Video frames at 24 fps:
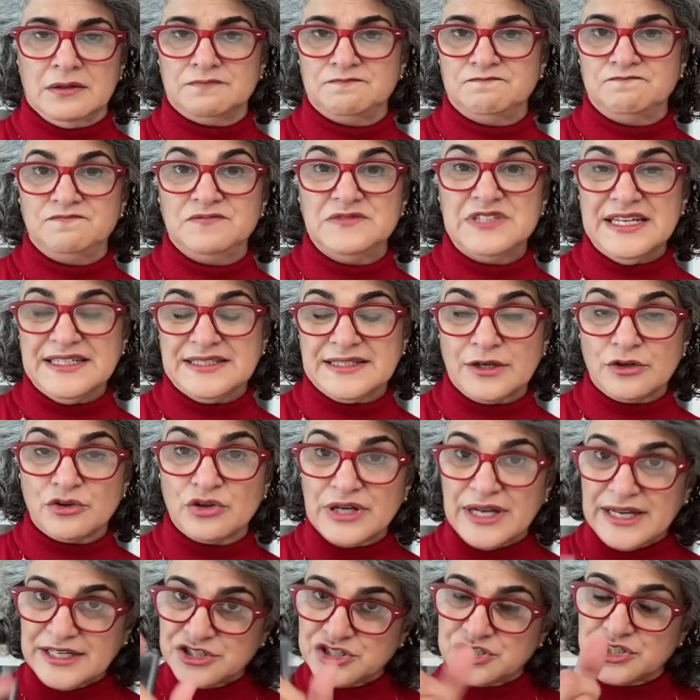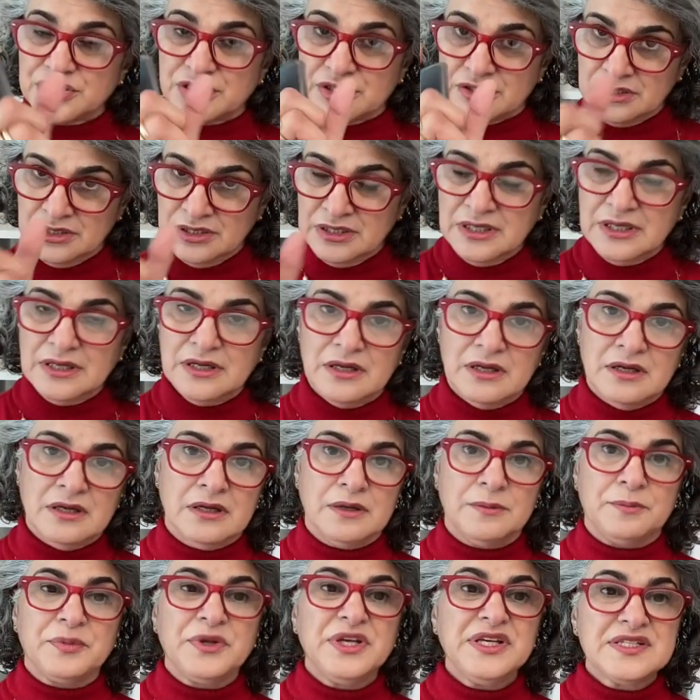data collection
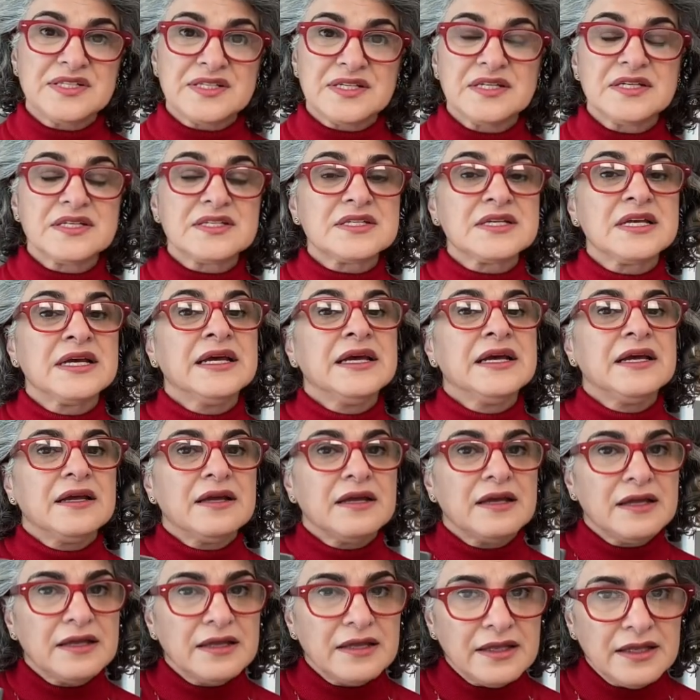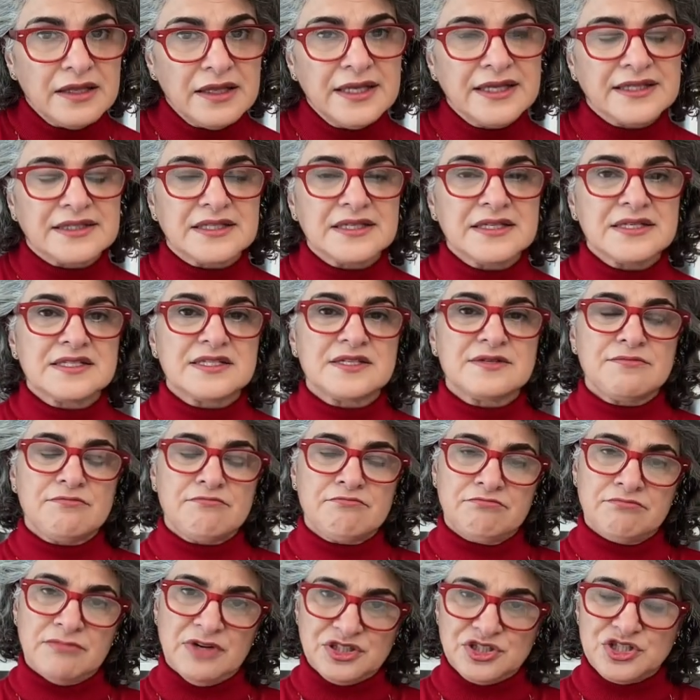pieces. It is
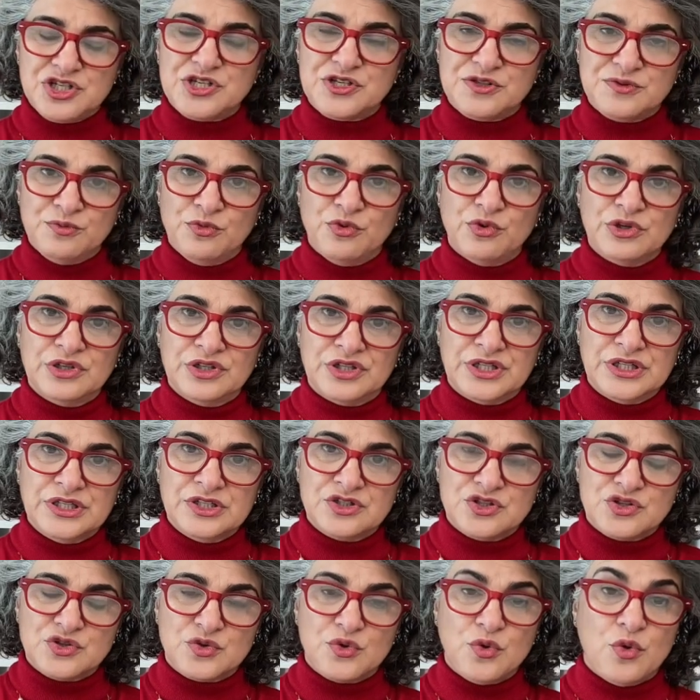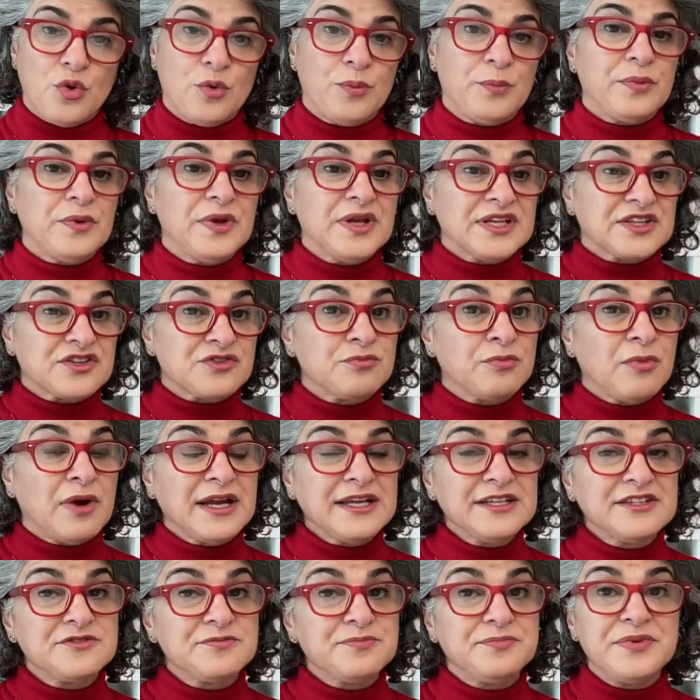much smaller in scope. It
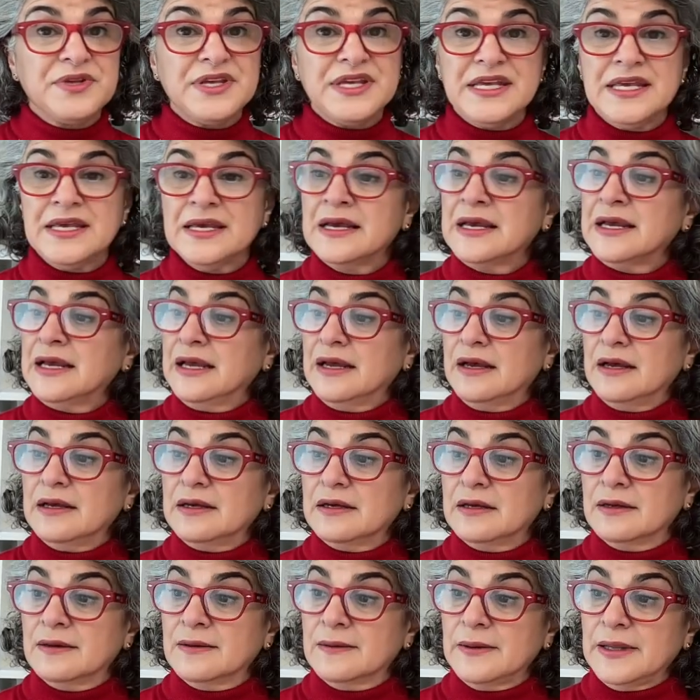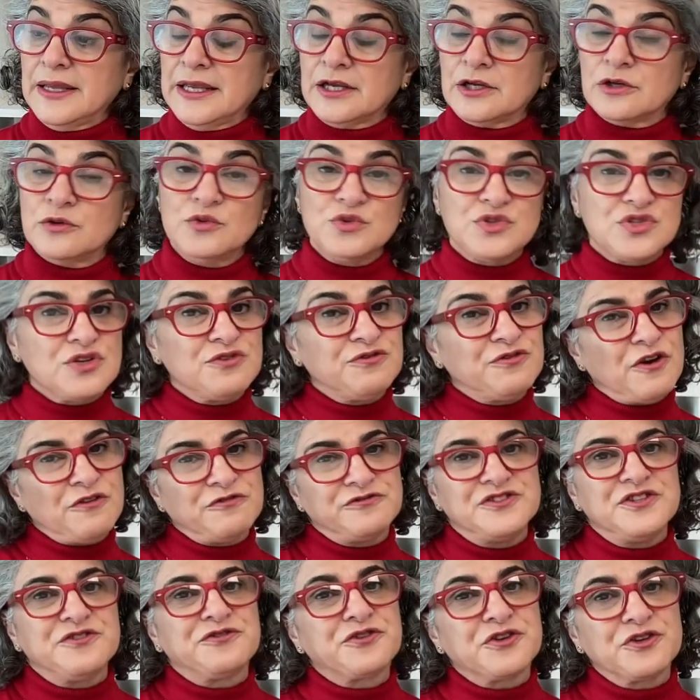might be inclusive of
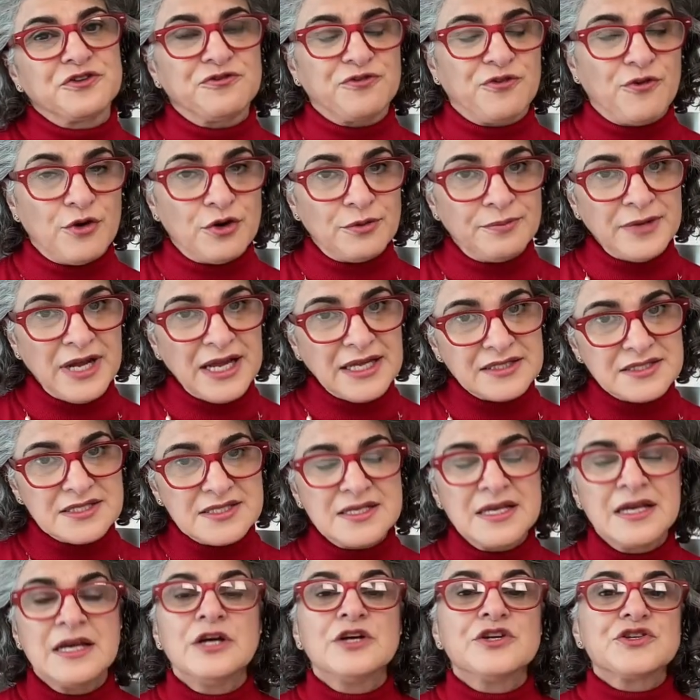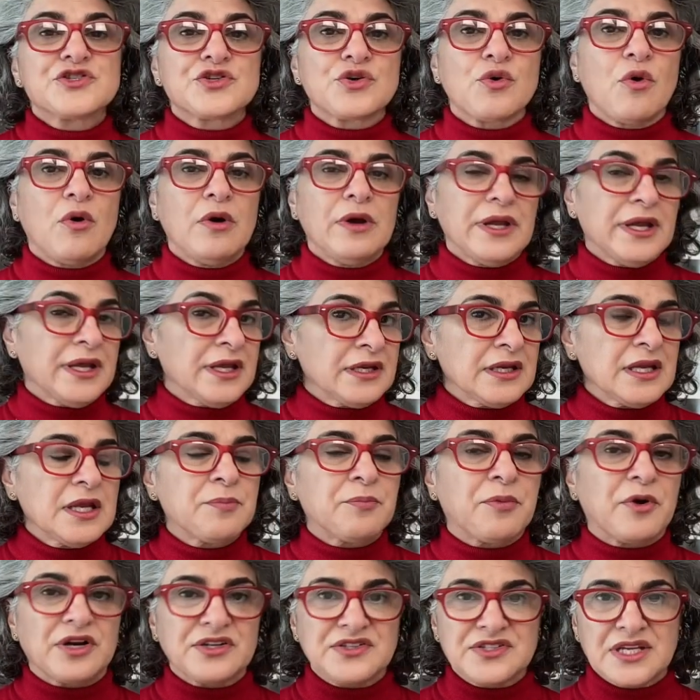different formats. So in a
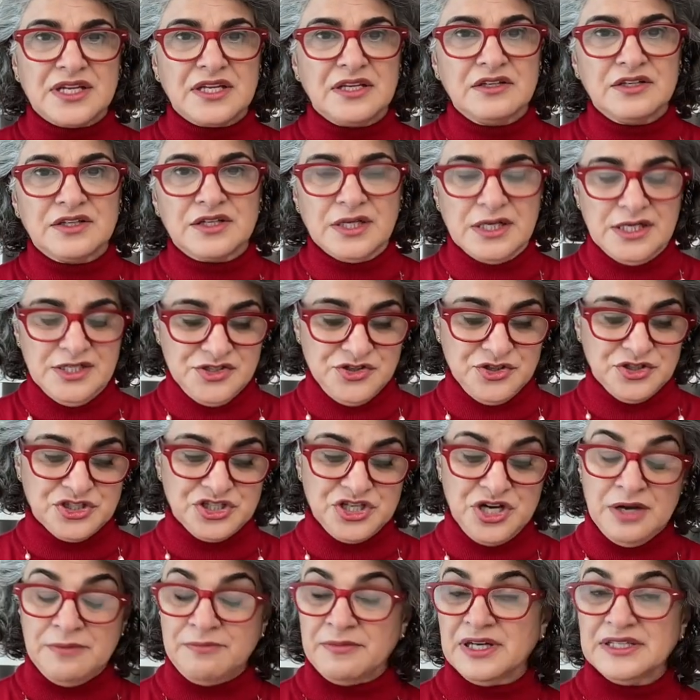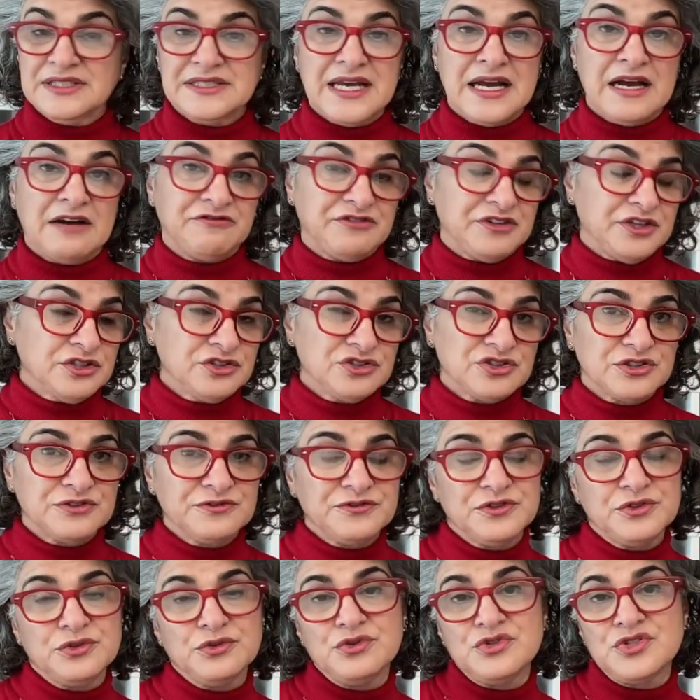particular research, I might have
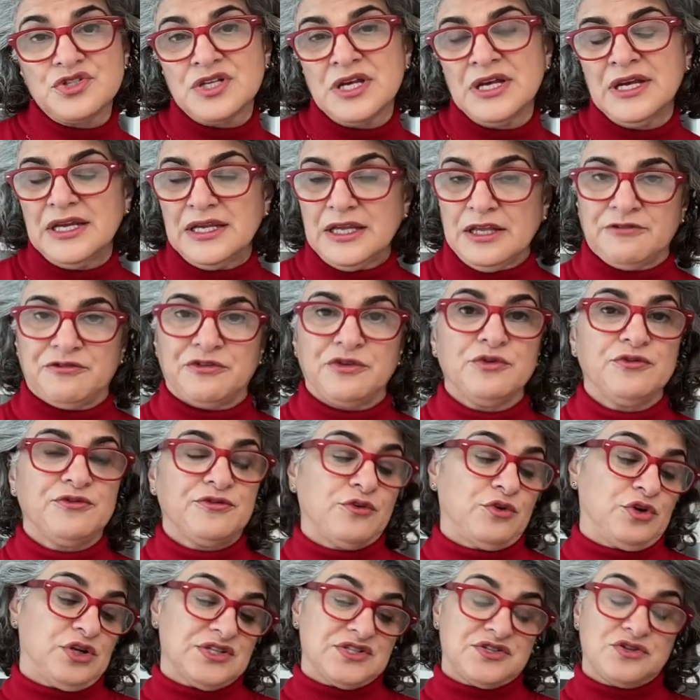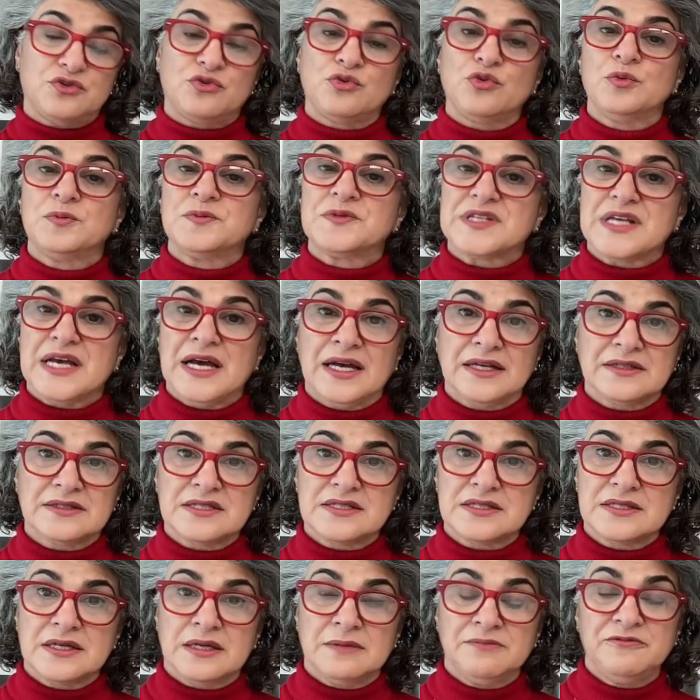interviews, a few focus groups, and
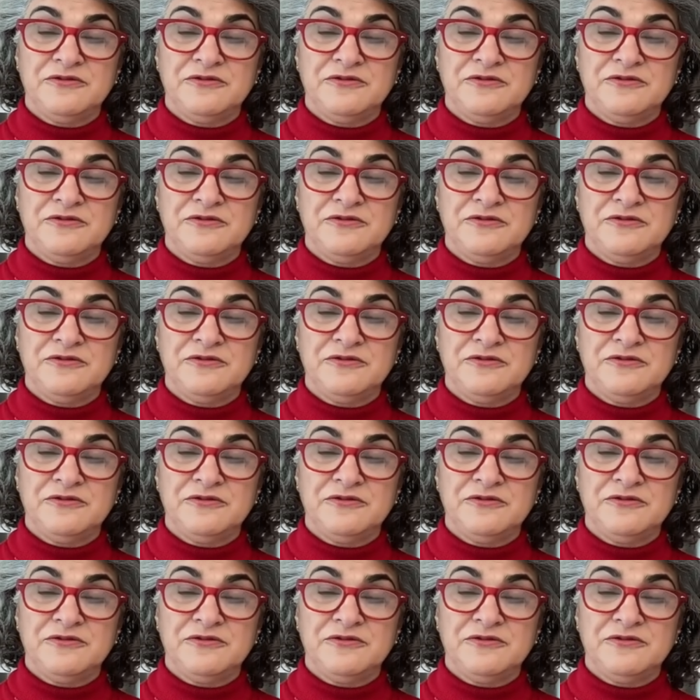some